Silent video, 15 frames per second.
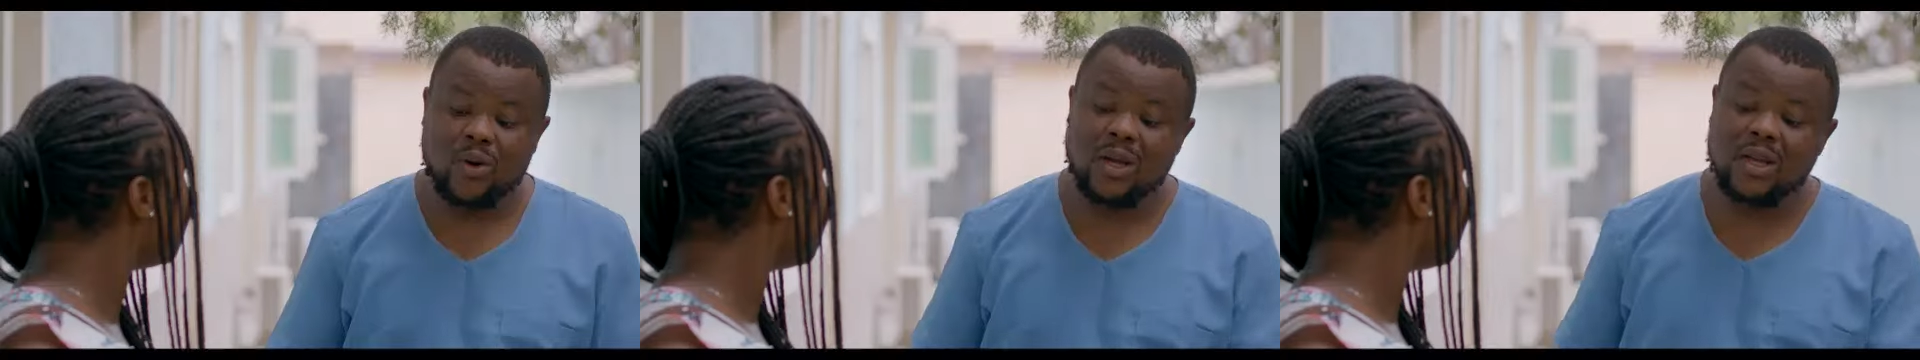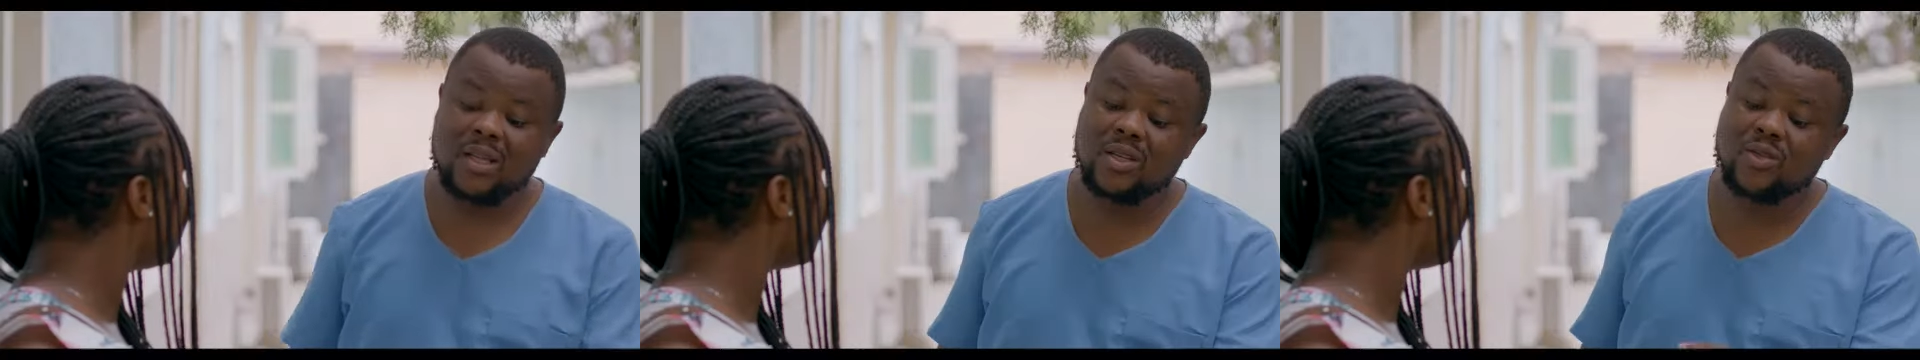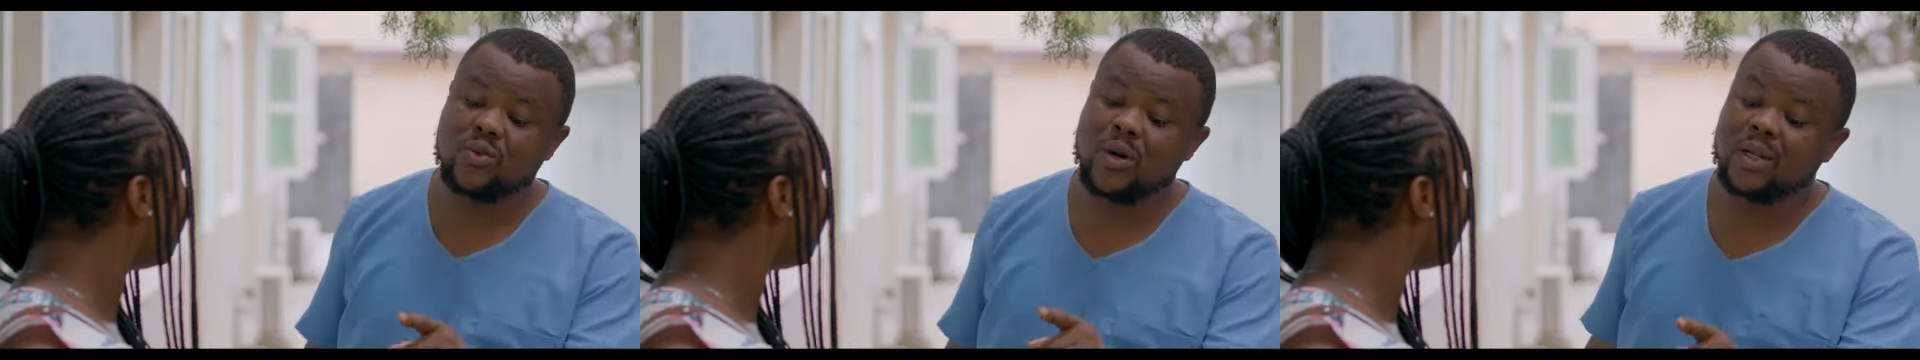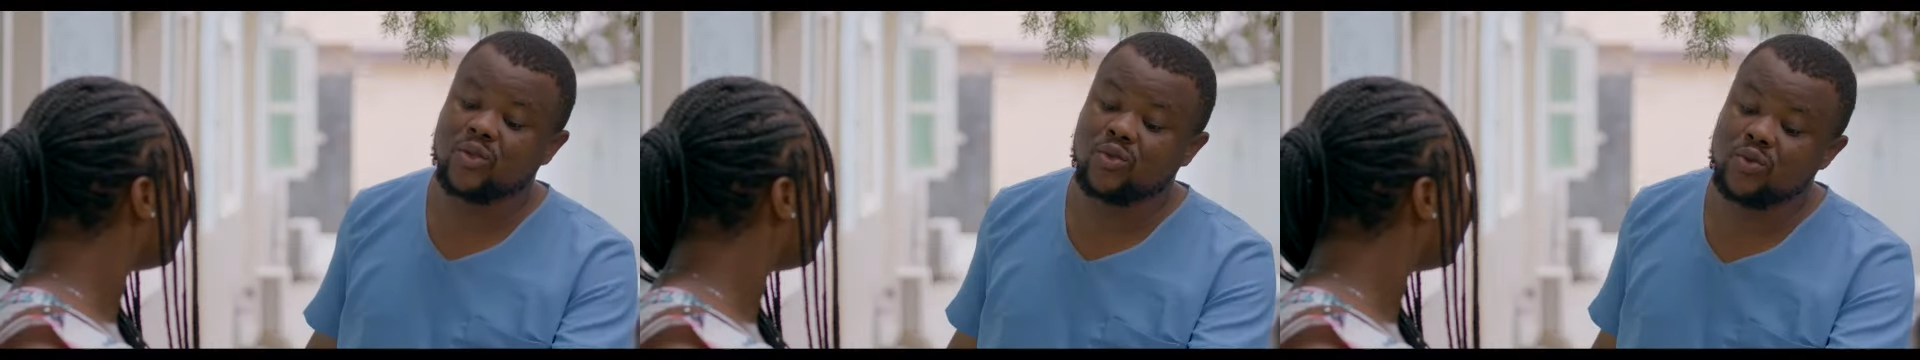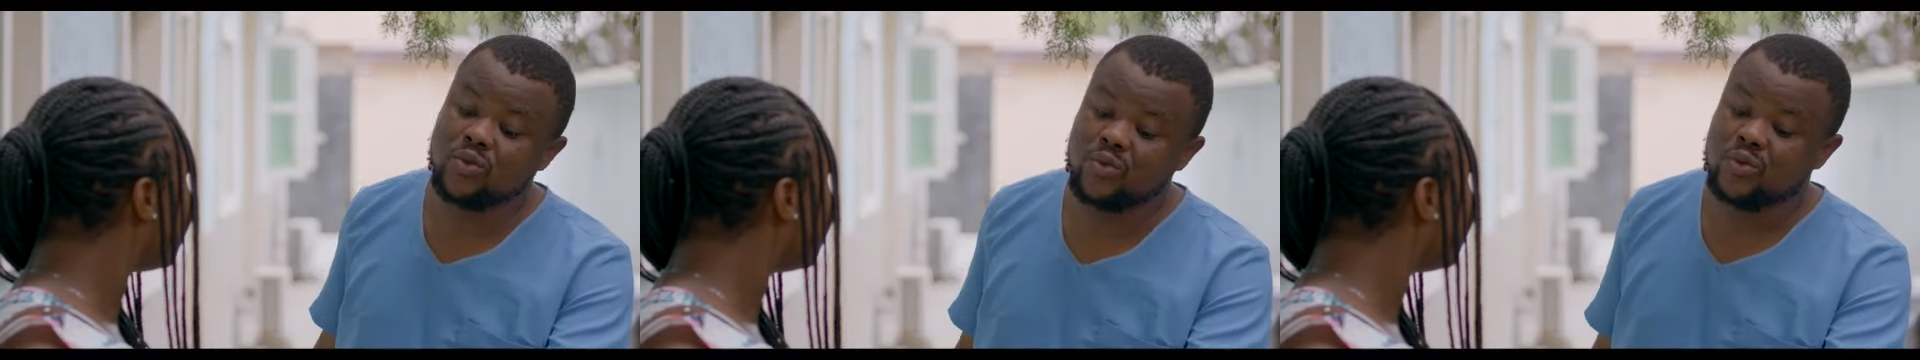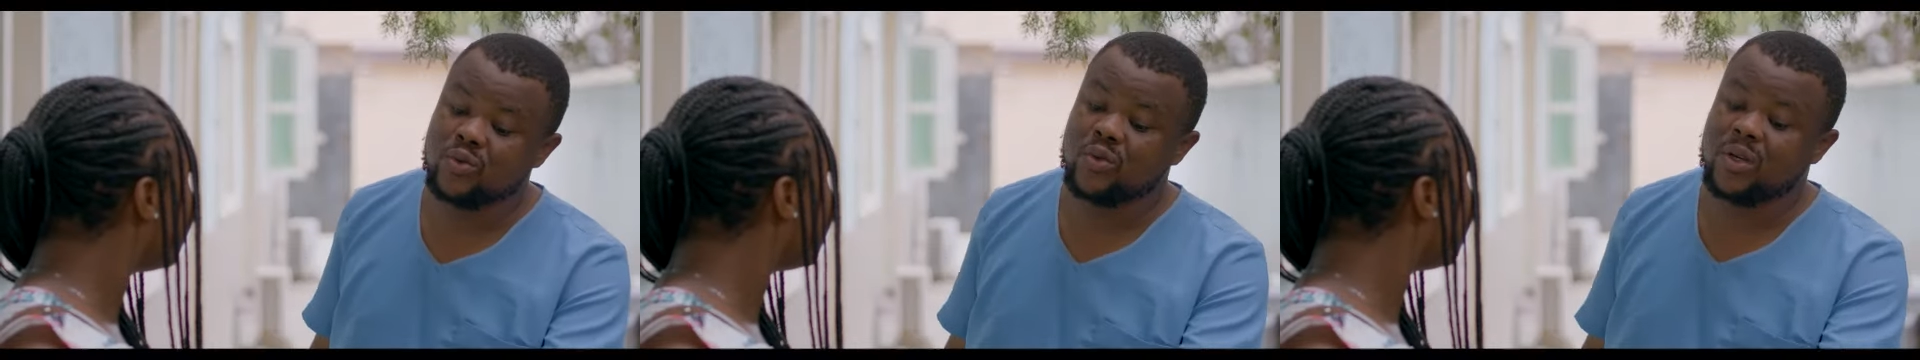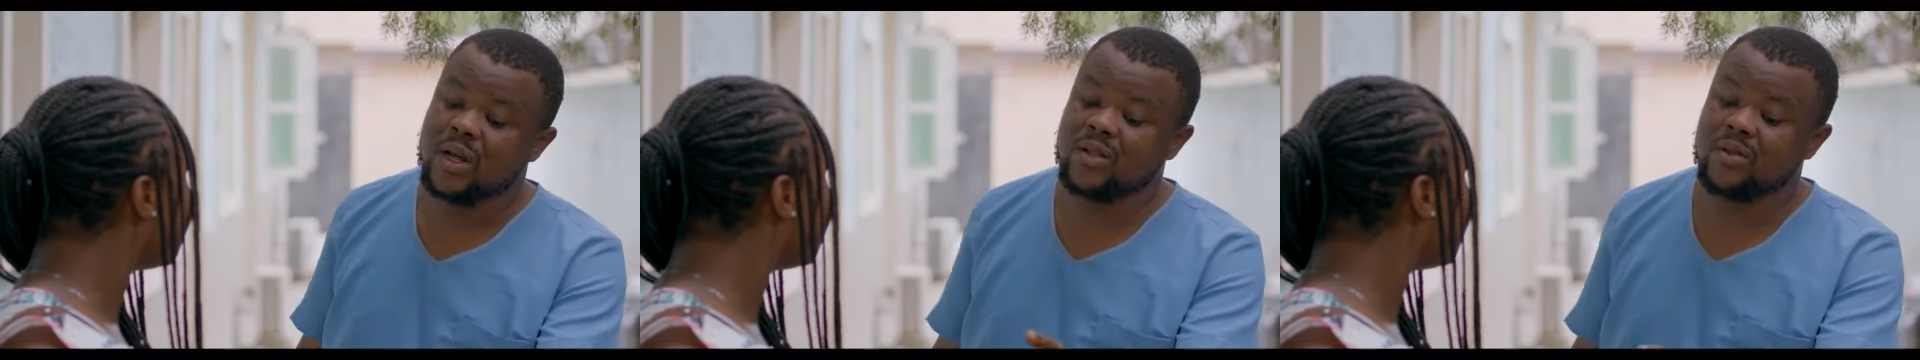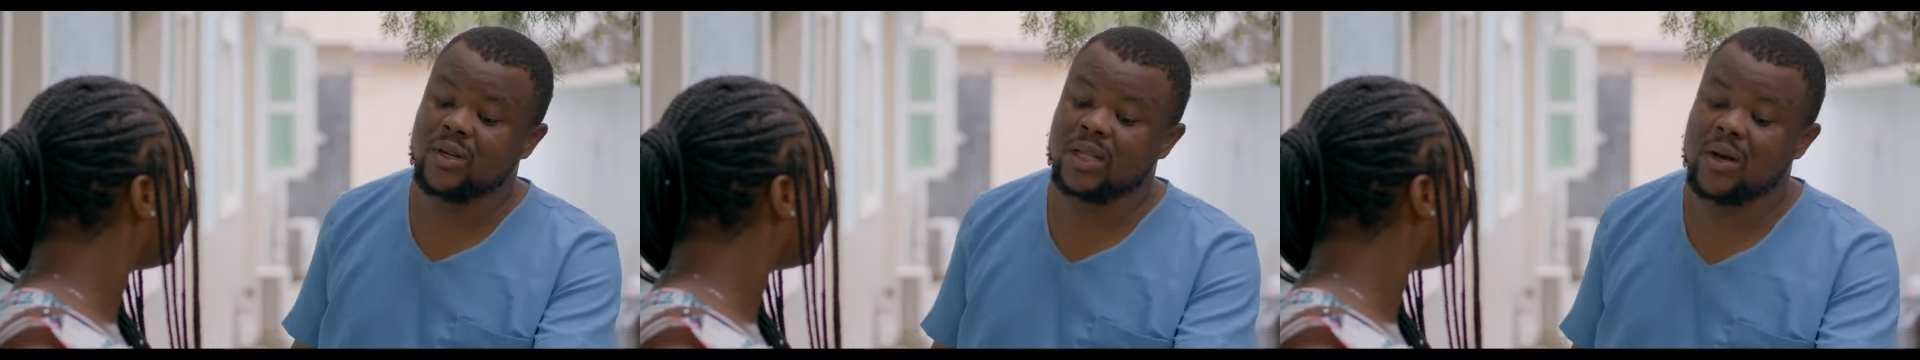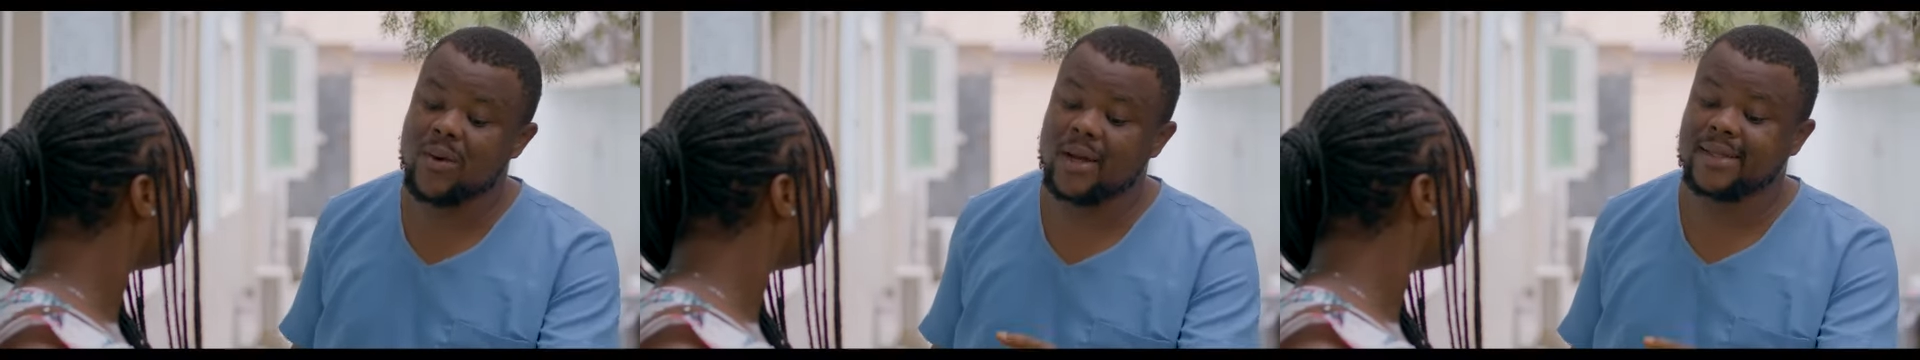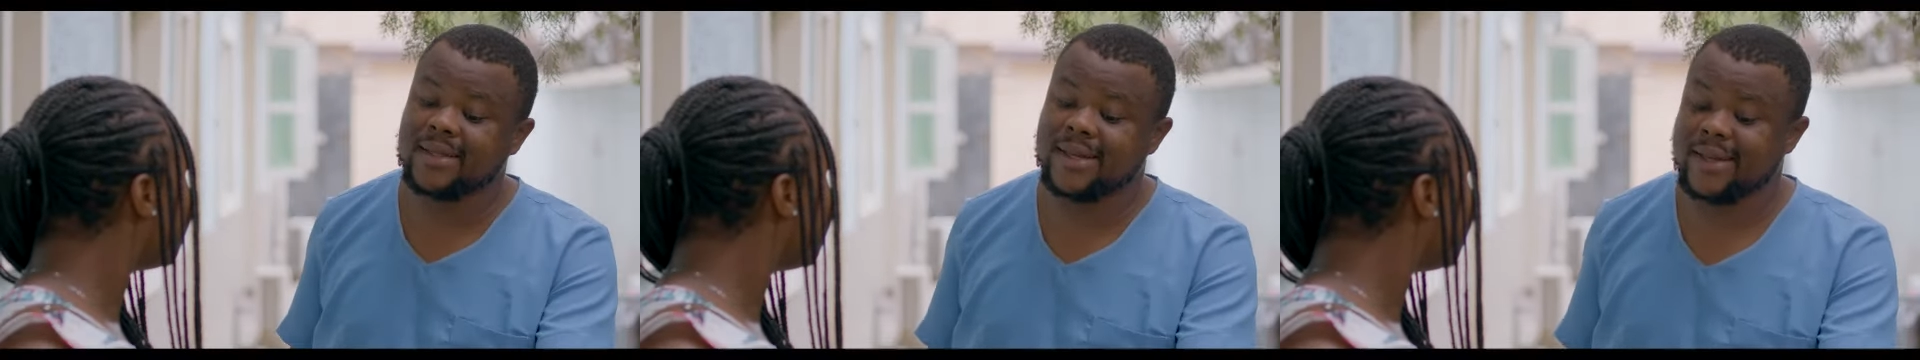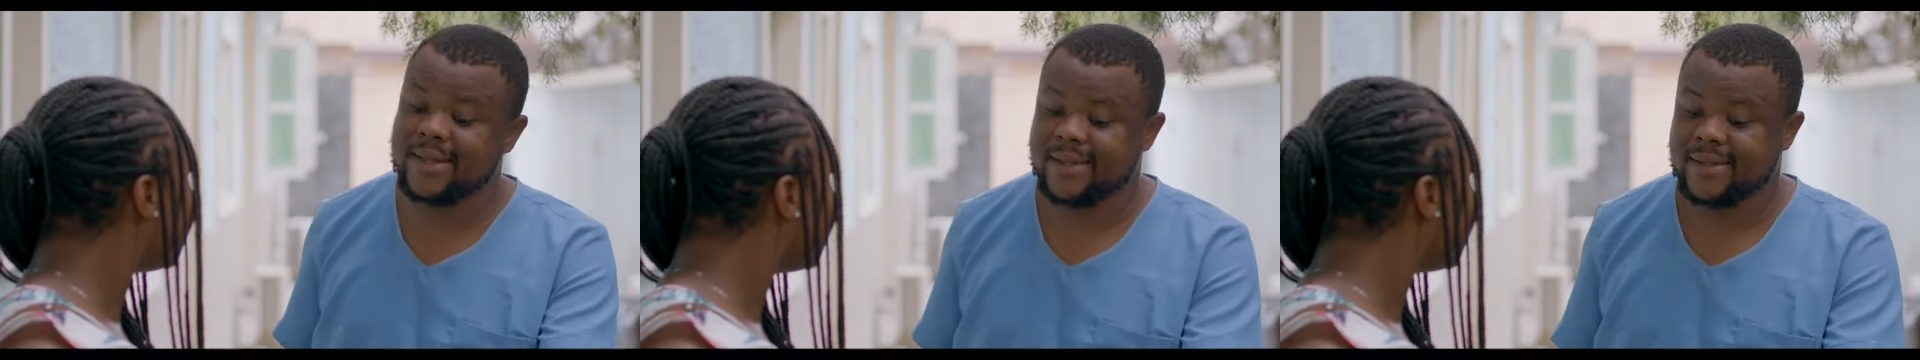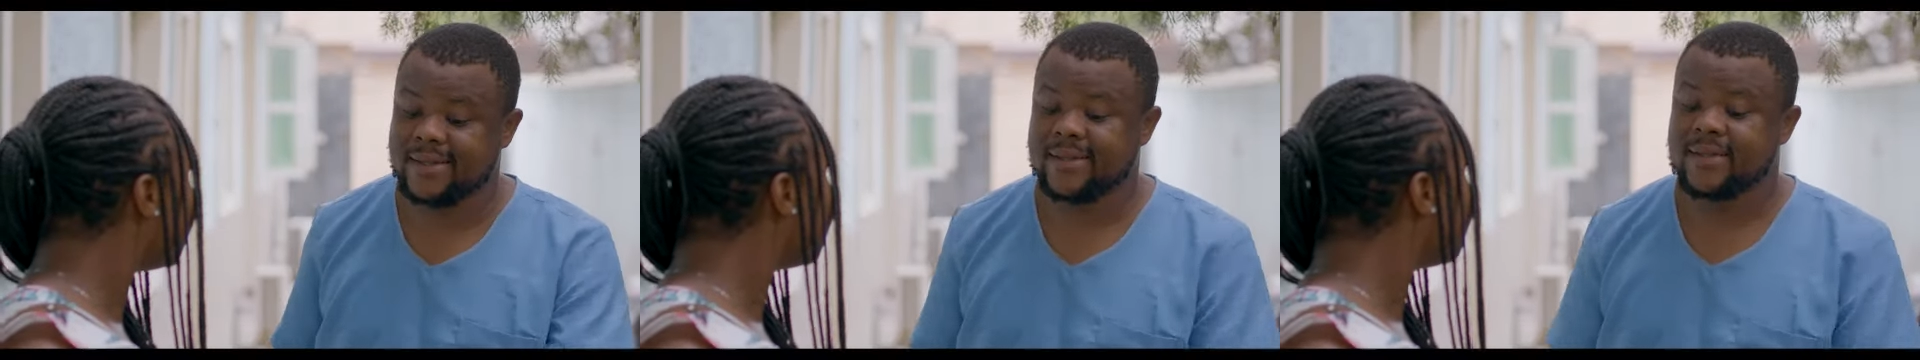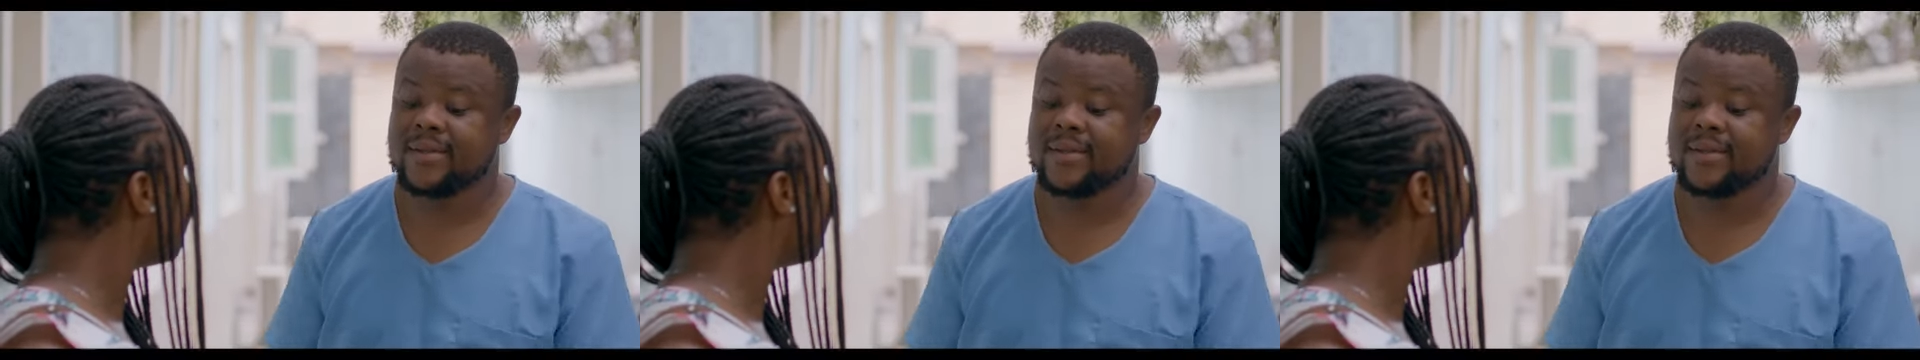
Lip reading: you collect this one, two, and the other one, three.